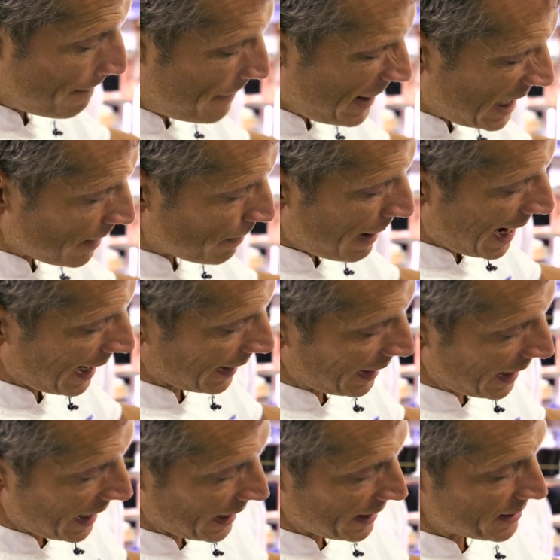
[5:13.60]
Big back
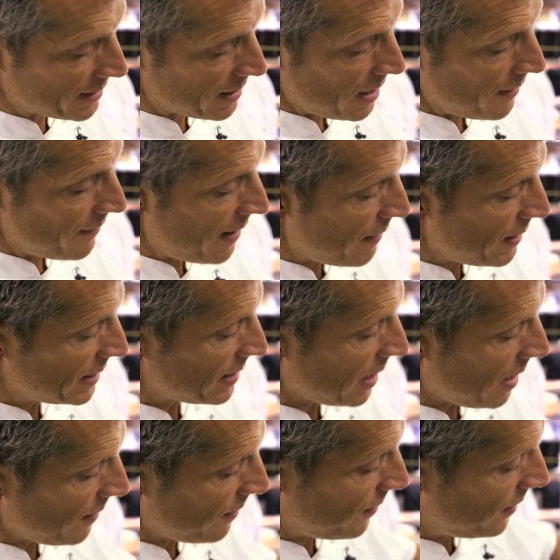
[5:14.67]
legs, very
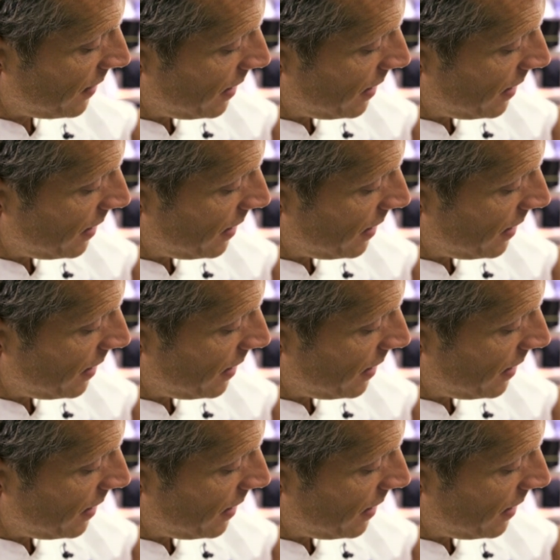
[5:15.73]
tough.